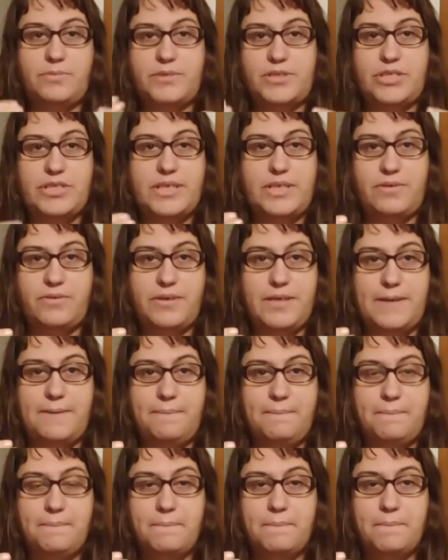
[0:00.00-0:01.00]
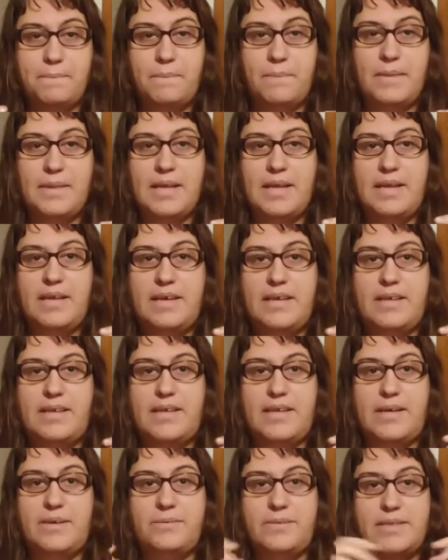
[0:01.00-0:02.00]
machinery
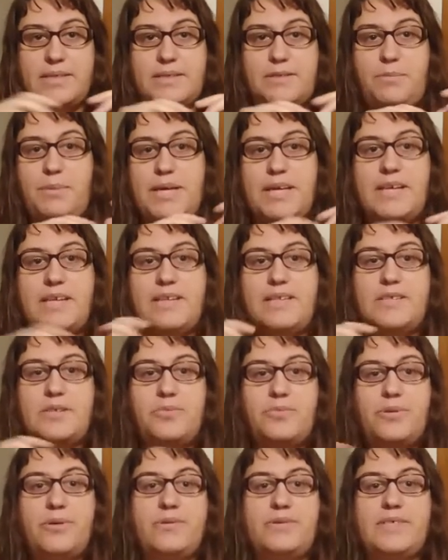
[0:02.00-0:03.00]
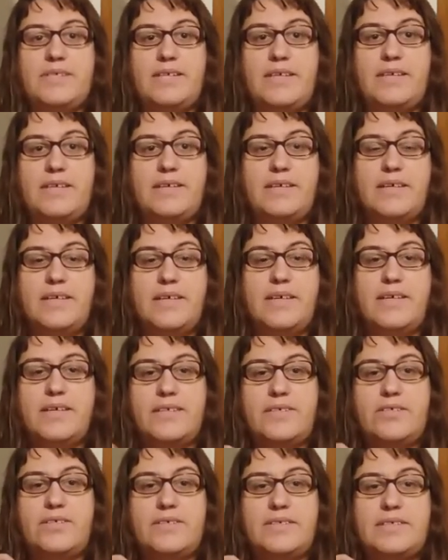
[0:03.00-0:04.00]
that when it's making this protein,
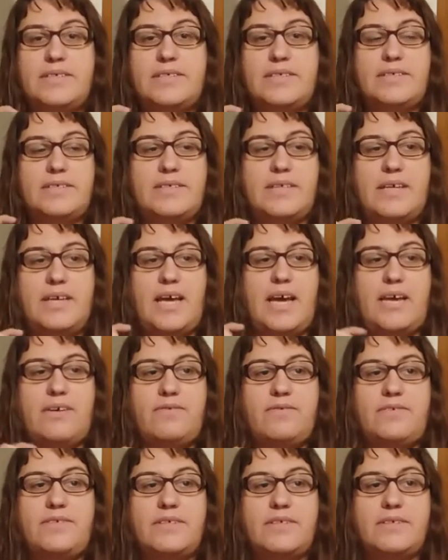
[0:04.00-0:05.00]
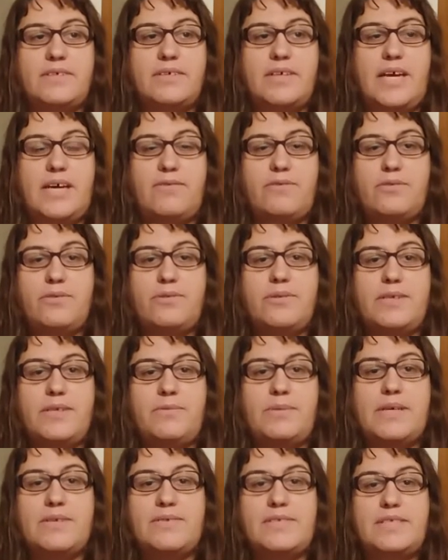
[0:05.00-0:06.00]
just after only
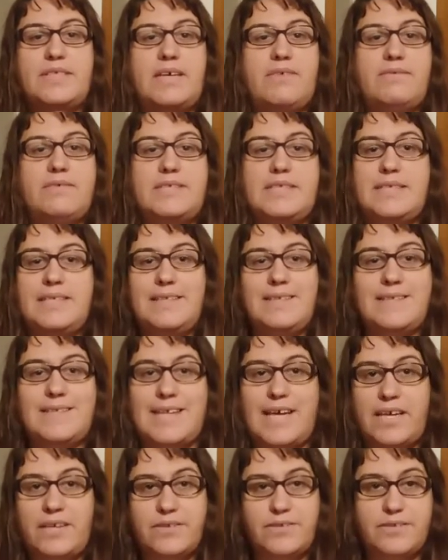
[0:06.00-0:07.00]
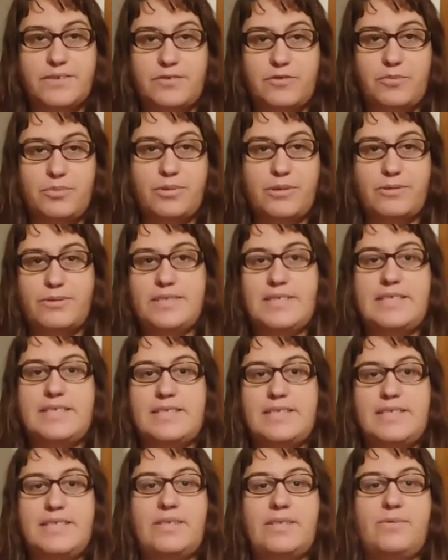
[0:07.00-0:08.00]
about 17 letters of protein
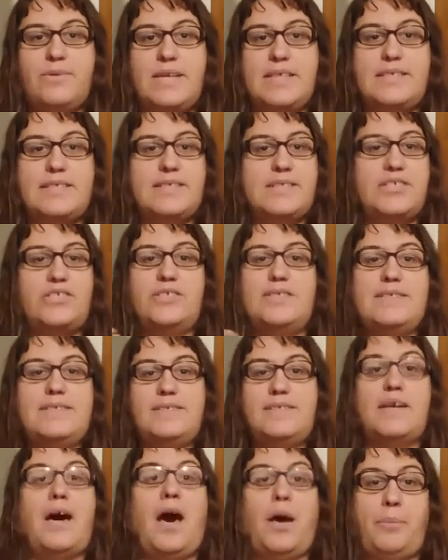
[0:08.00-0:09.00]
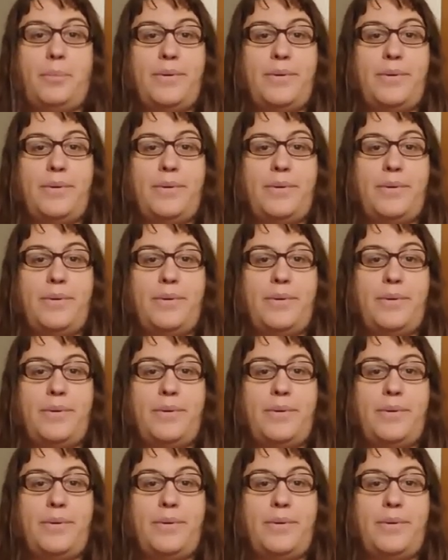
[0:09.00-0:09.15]
sequence, to just stop.